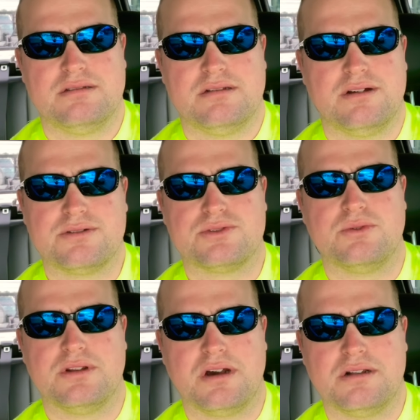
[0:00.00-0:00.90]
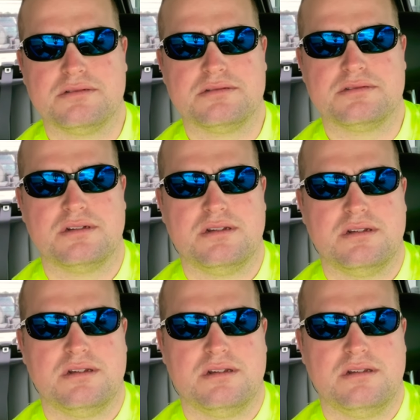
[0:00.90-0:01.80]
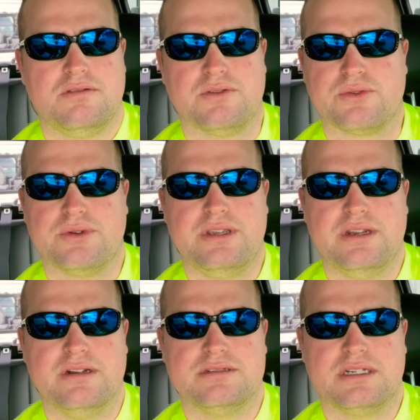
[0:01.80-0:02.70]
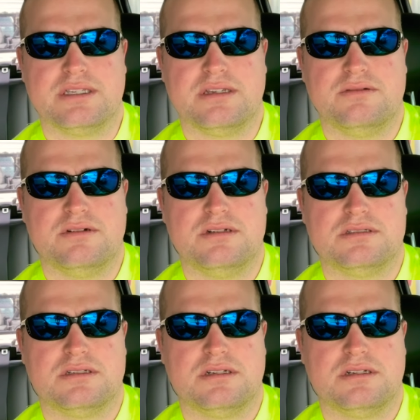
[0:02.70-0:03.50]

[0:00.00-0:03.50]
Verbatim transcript: hundred twenty dollars for three years, I think it was.